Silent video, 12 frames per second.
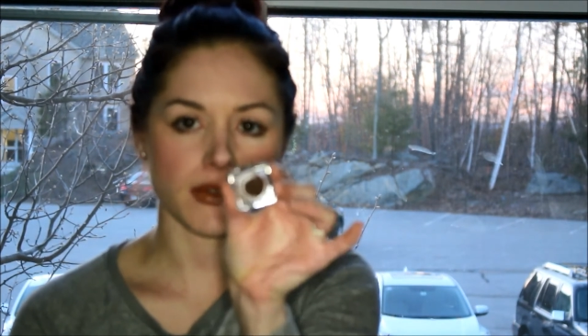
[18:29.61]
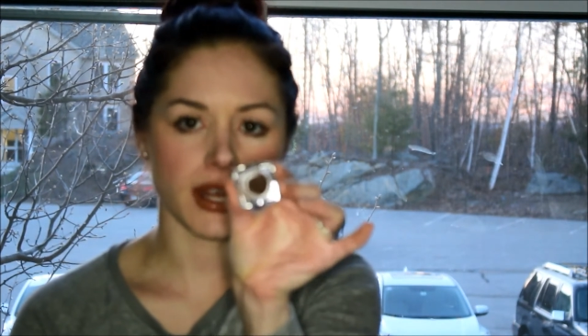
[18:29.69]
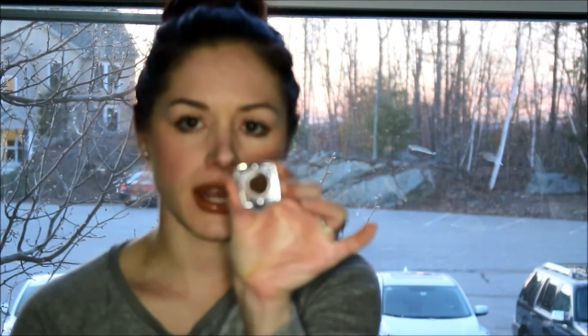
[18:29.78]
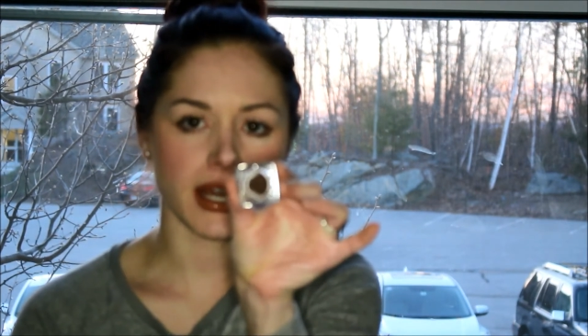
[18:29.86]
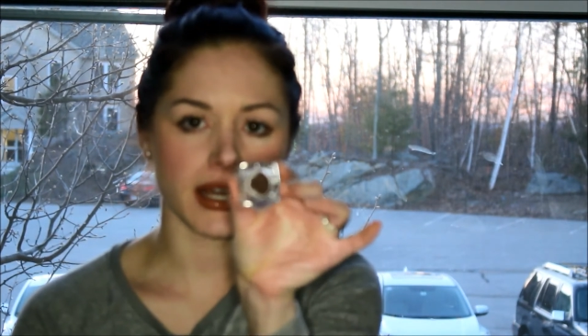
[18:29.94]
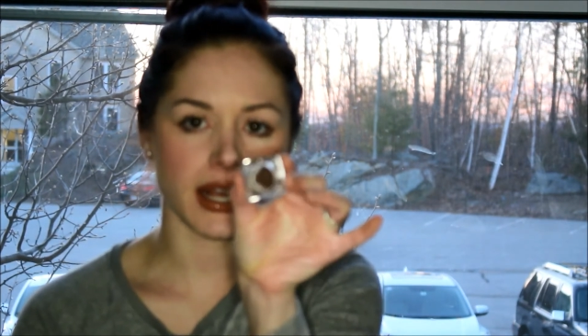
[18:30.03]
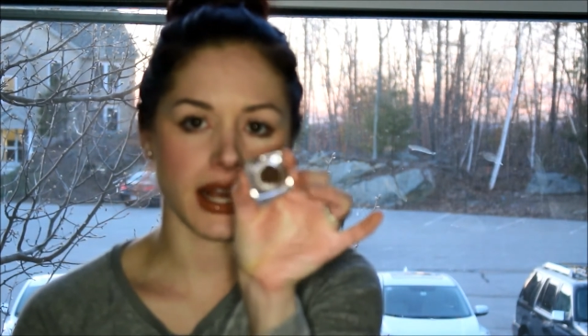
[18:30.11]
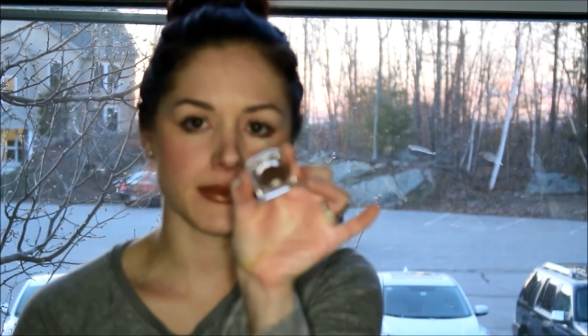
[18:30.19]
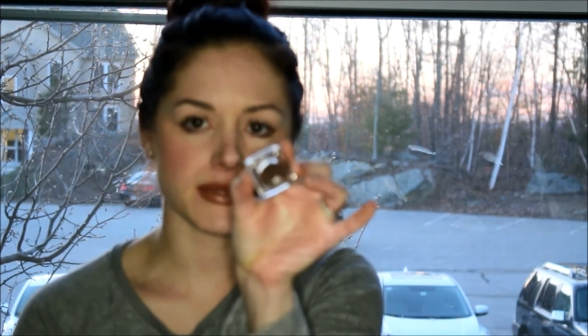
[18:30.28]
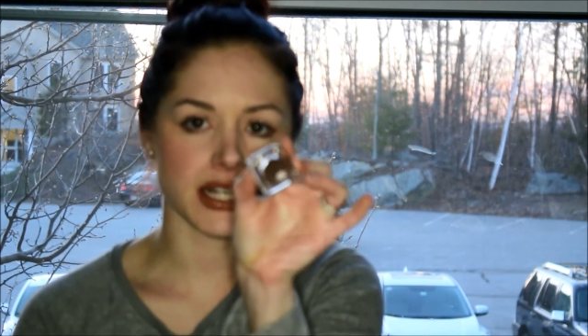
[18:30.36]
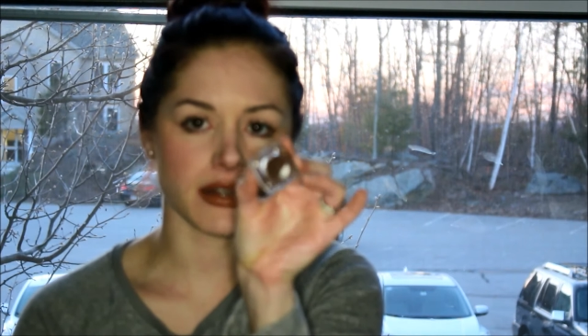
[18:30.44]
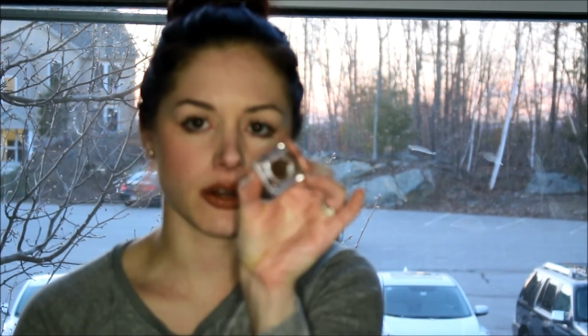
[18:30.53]
And it
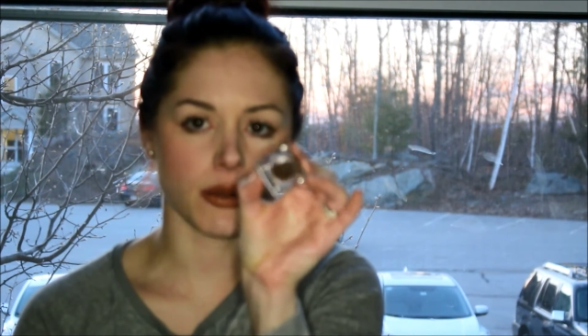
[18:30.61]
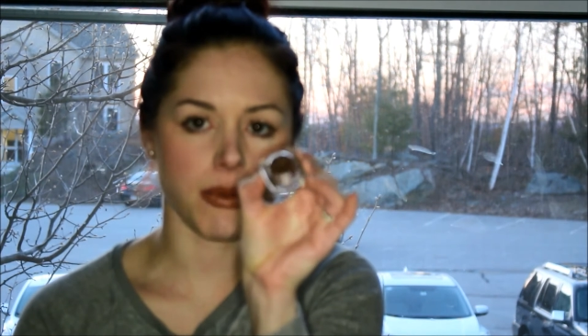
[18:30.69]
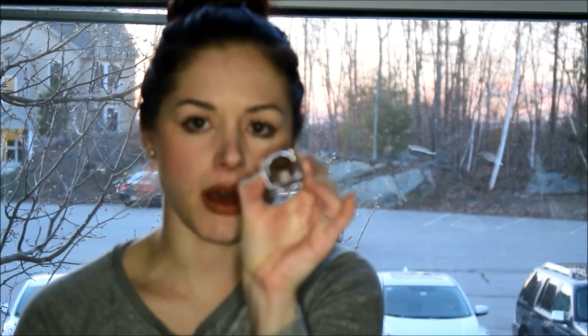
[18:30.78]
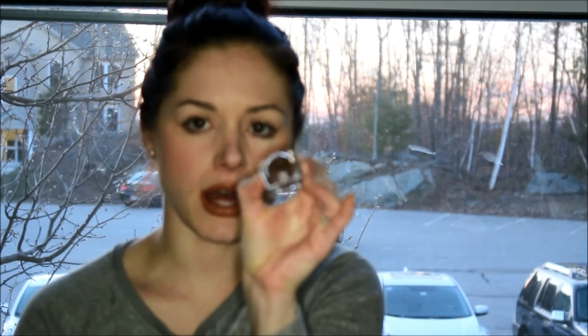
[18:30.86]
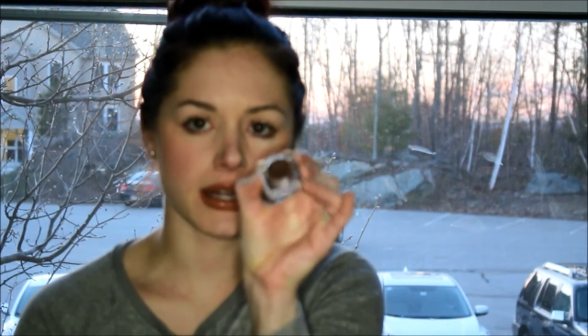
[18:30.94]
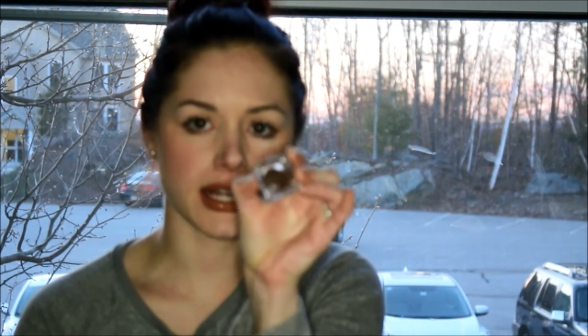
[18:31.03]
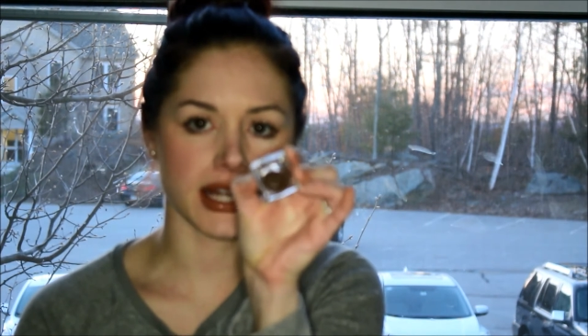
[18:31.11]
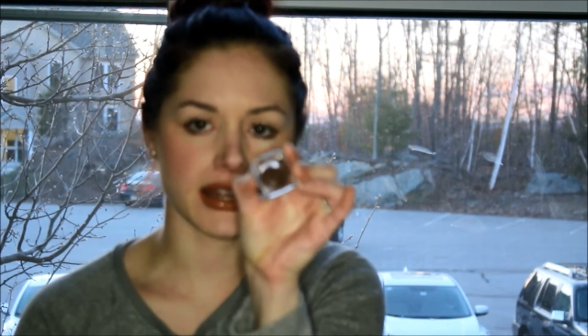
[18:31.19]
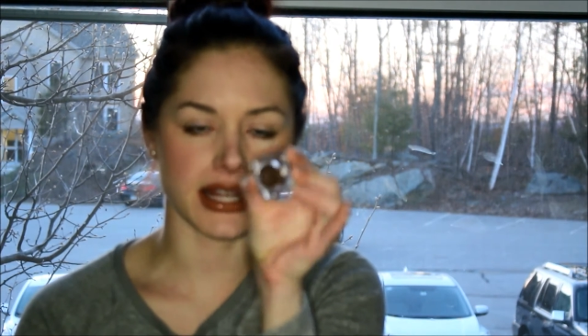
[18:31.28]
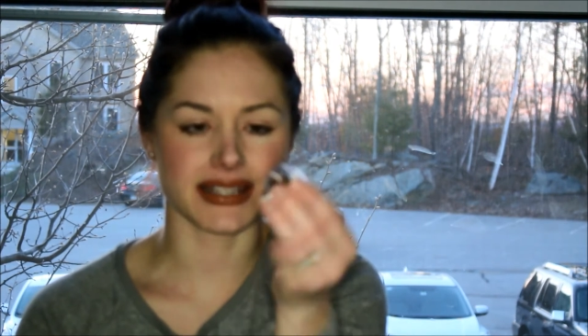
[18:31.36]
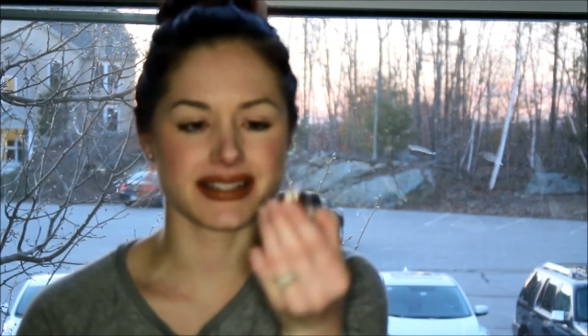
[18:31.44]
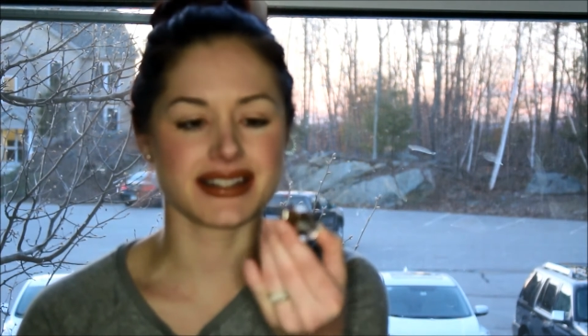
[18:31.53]
comes in a little pot like
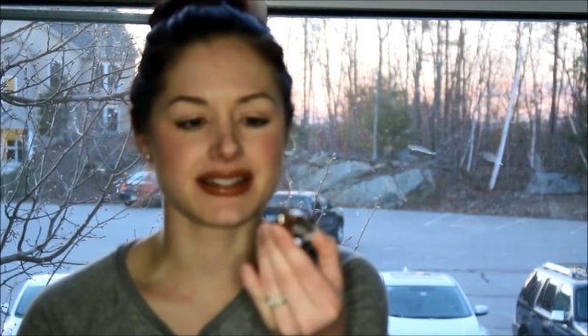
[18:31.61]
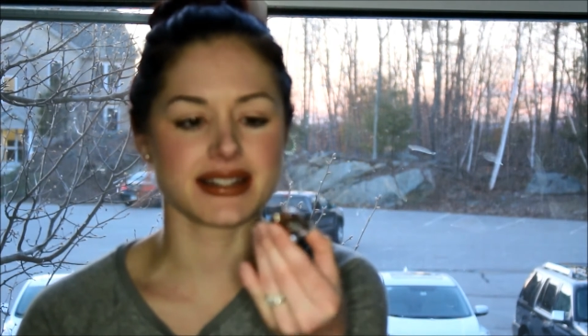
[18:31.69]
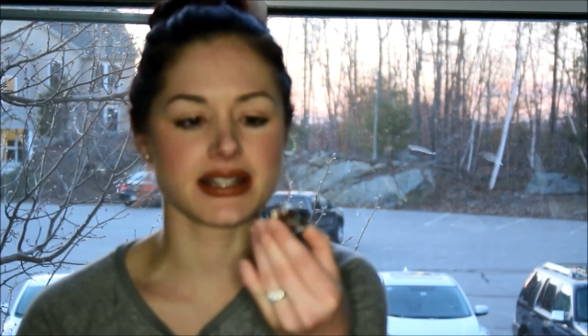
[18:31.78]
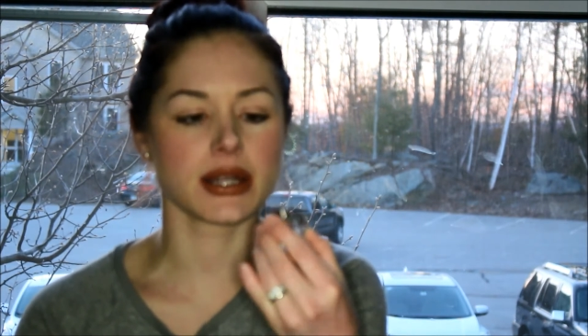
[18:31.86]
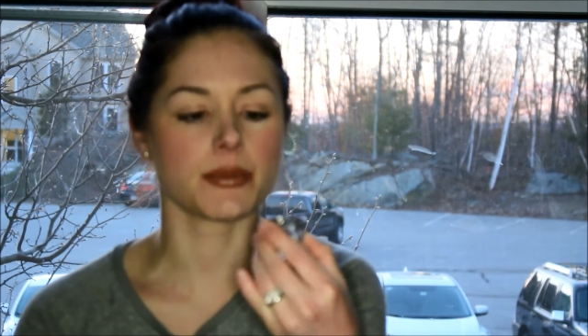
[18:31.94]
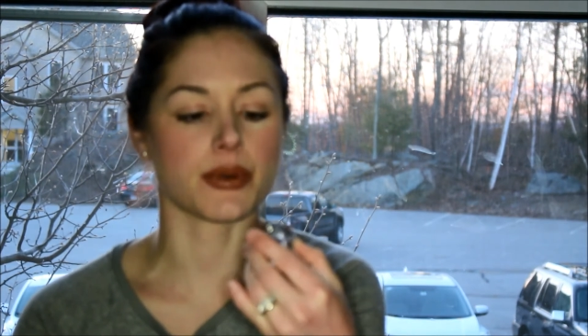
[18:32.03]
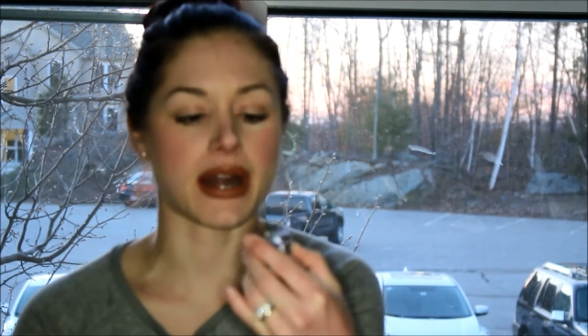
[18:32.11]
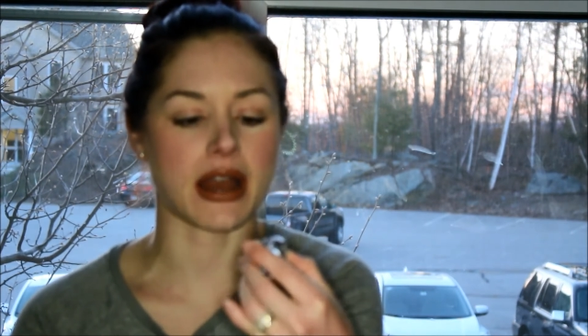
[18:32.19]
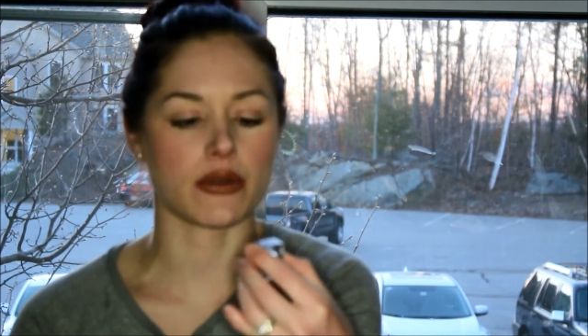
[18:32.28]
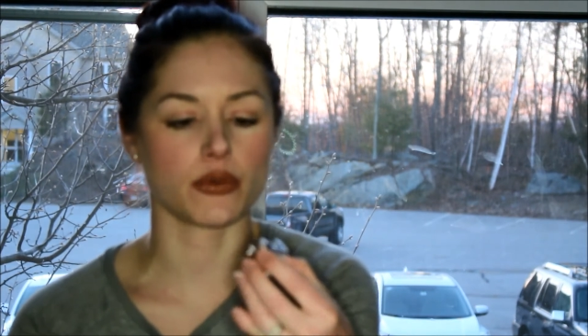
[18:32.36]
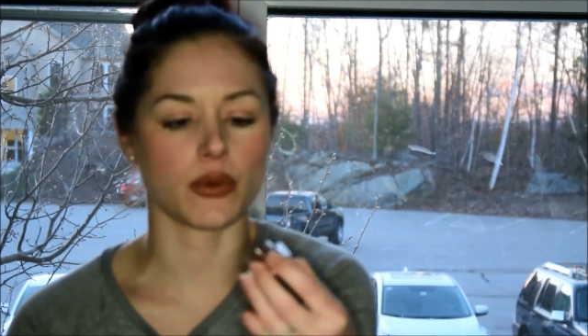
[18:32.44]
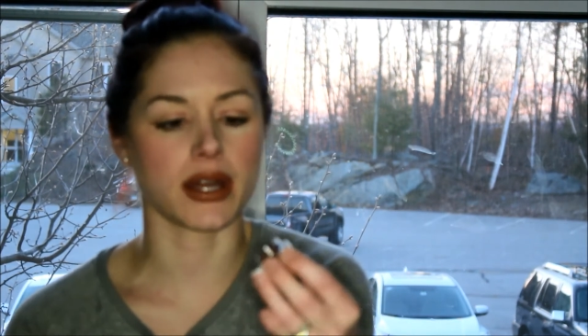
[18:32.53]
this. This is the
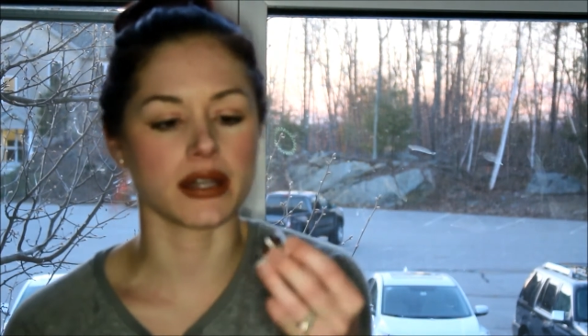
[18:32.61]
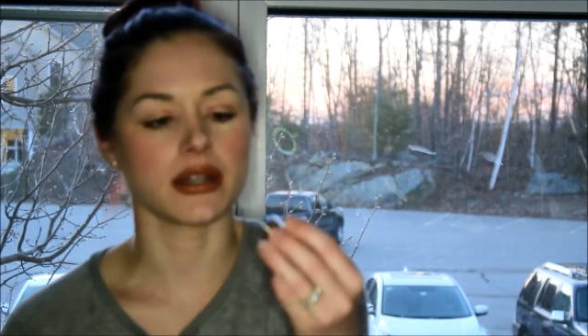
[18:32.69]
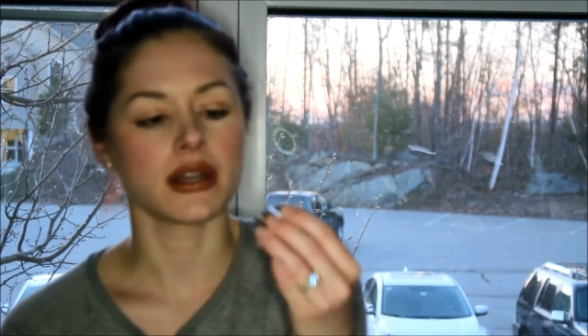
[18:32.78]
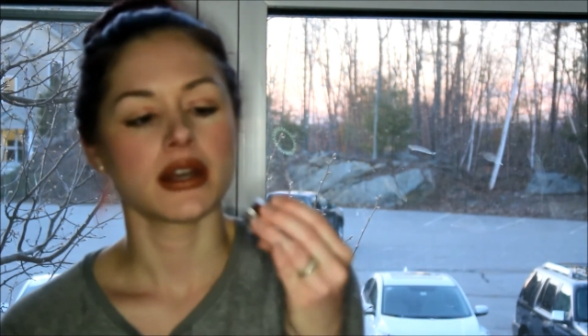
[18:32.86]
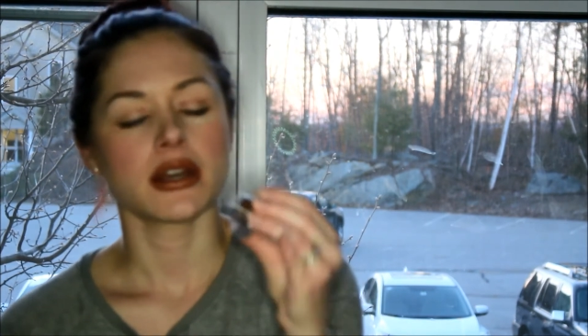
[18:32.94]
brown one.